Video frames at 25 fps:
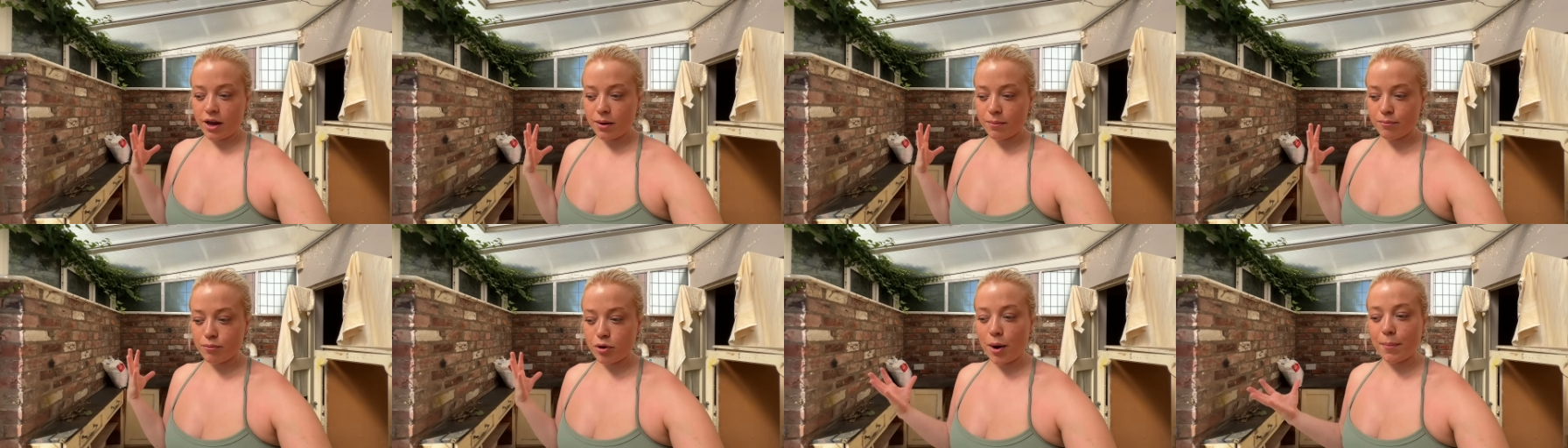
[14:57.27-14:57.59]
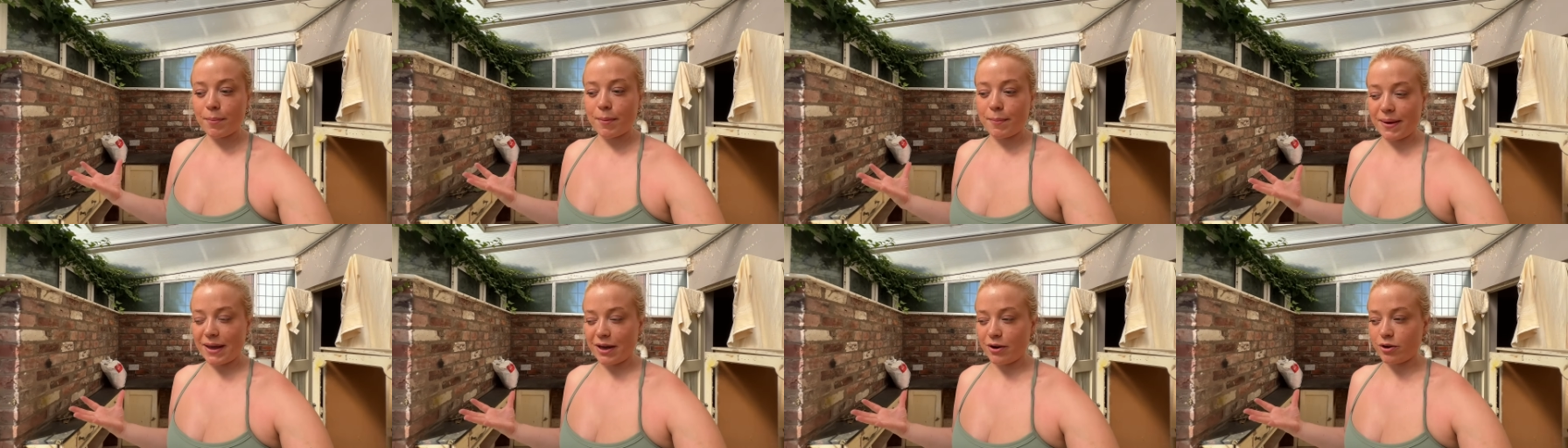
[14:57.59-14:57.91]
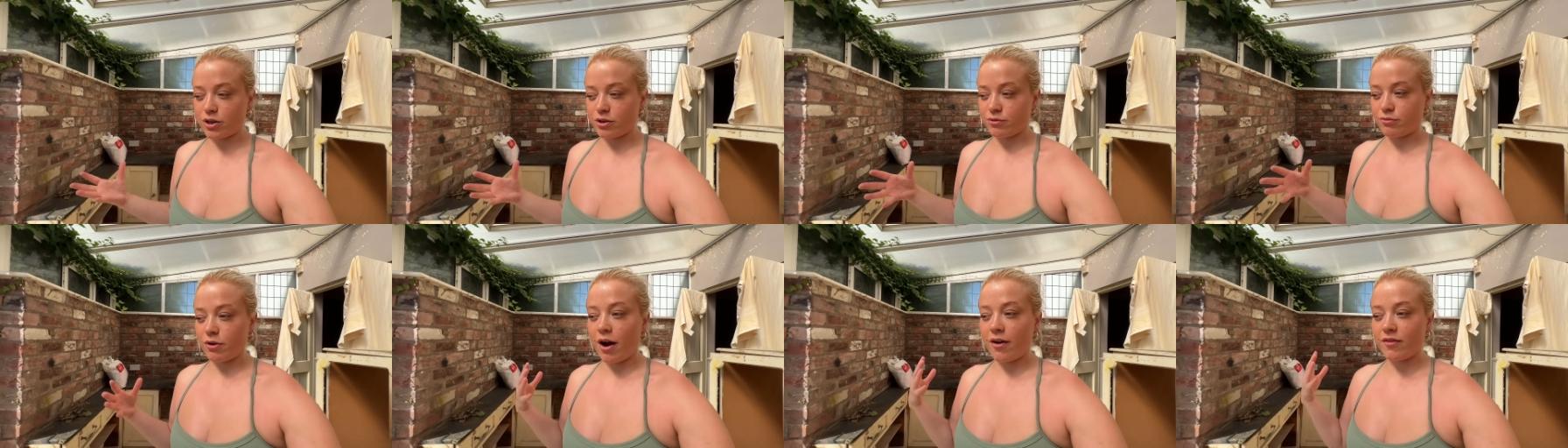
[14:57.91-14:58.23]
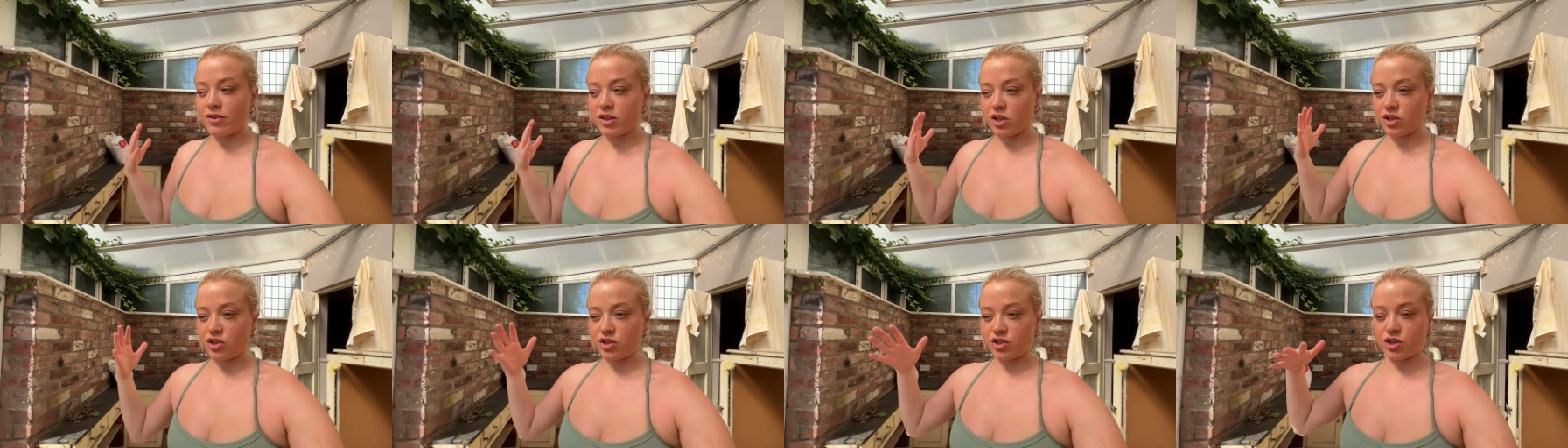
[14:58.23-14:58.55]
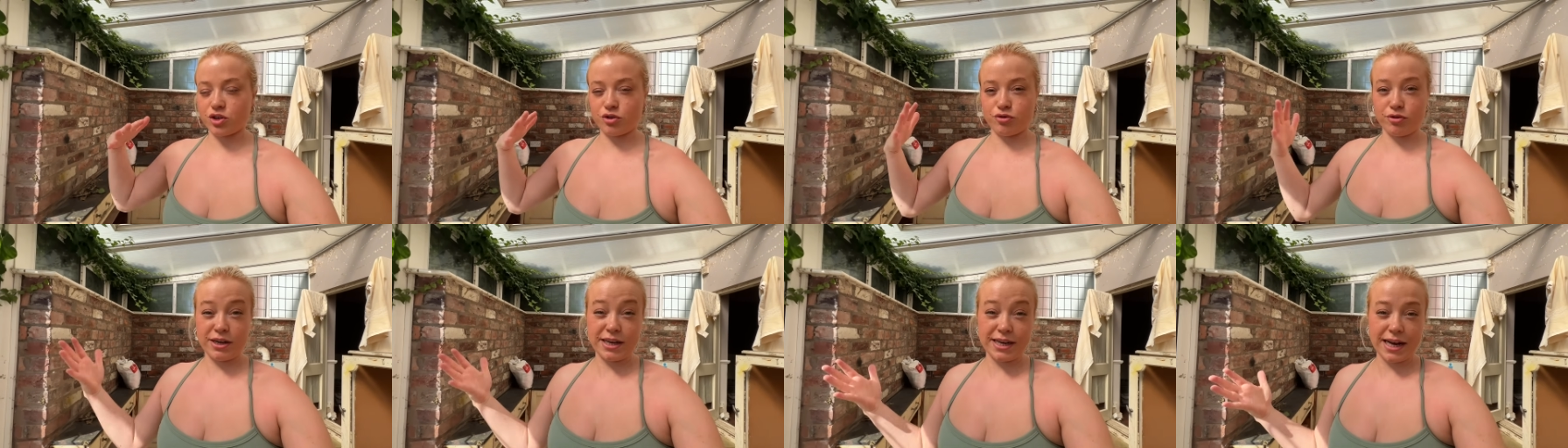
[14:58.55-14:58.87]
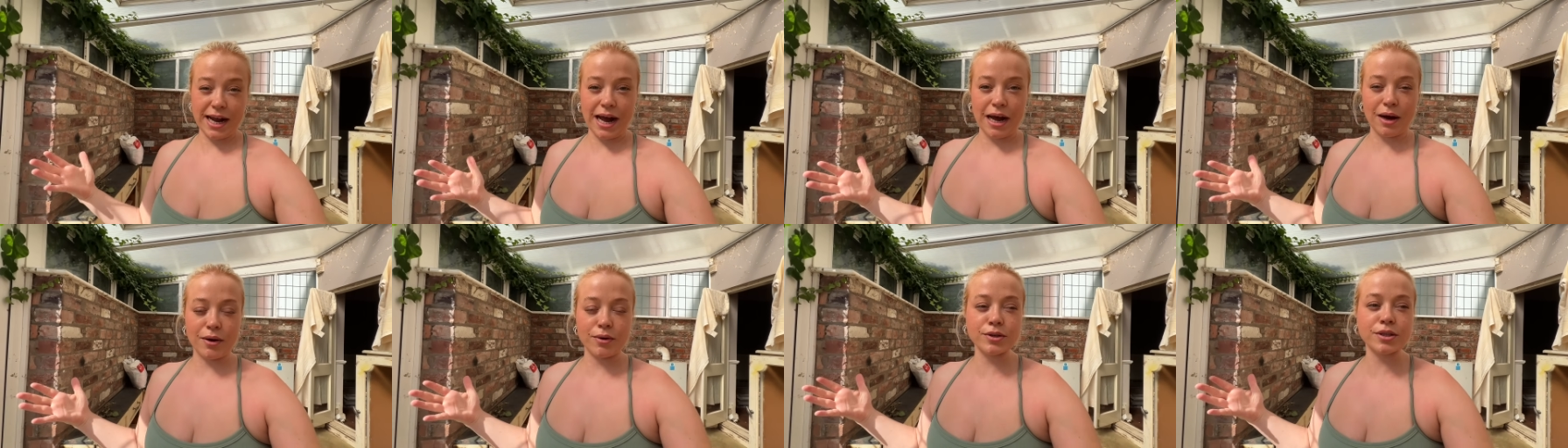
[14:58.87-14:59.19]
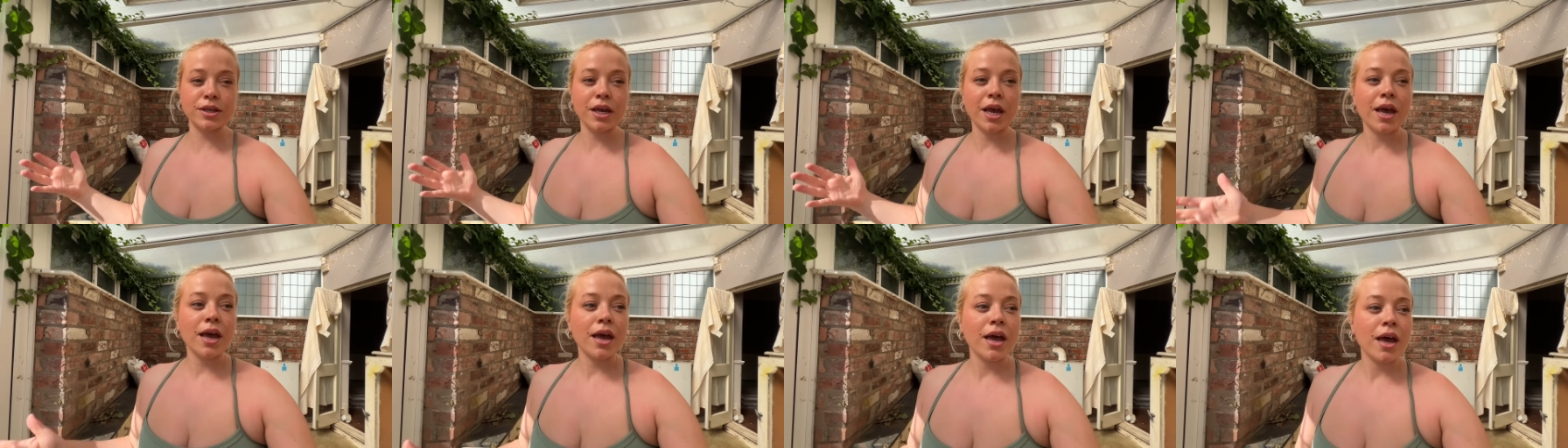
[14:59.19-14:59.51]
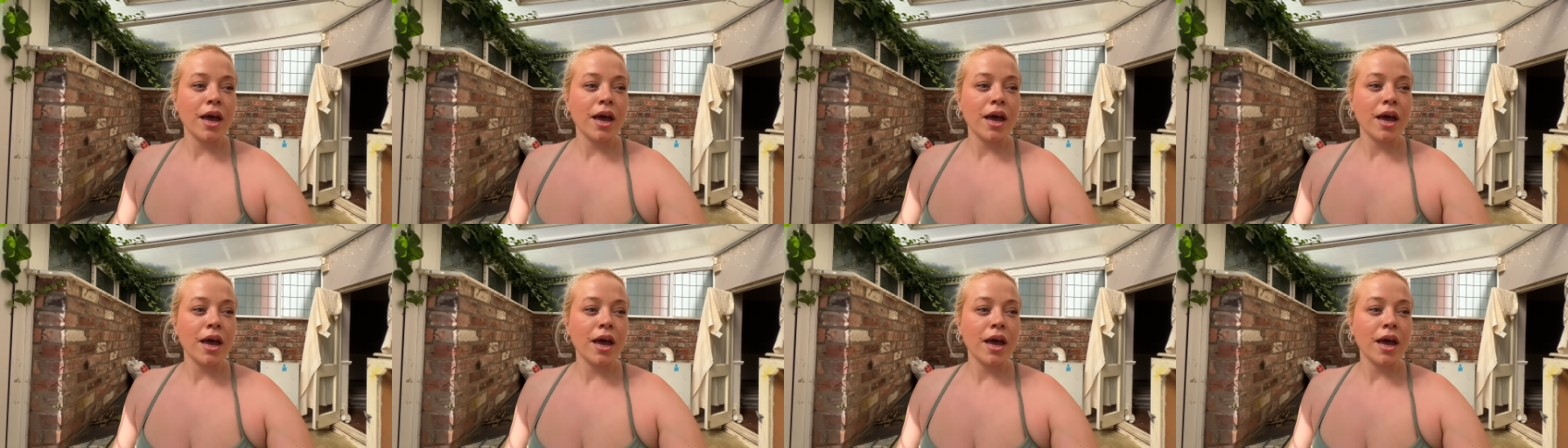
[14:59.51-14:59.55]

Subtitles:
proper building rather than just a greenhouse.